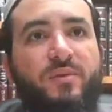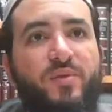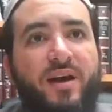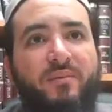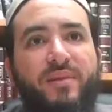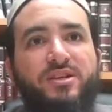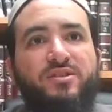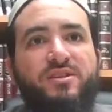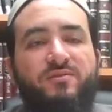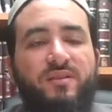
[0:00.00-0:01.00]
We have
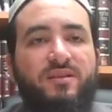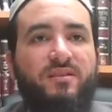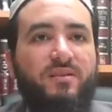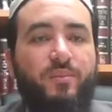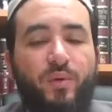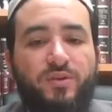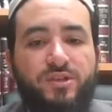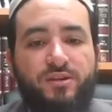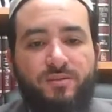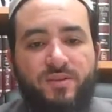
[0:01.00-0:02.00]
mentioned different
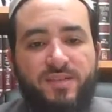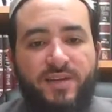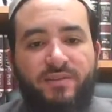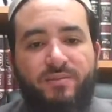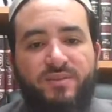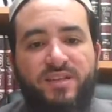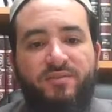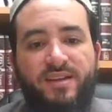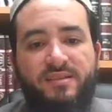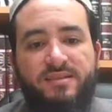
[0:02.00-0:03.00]
books here: Sefer
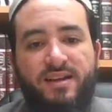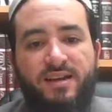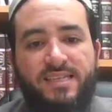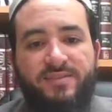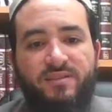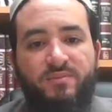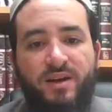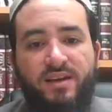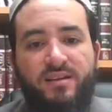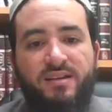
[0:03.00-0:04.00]
Yetzirah, Sefer
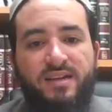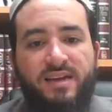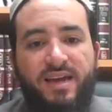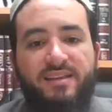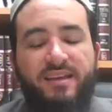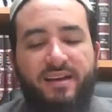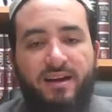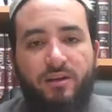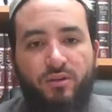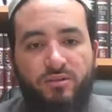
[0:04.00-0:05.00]
Bahir, and the
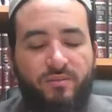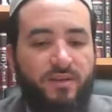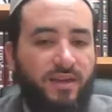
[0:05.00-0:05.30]
Echalot.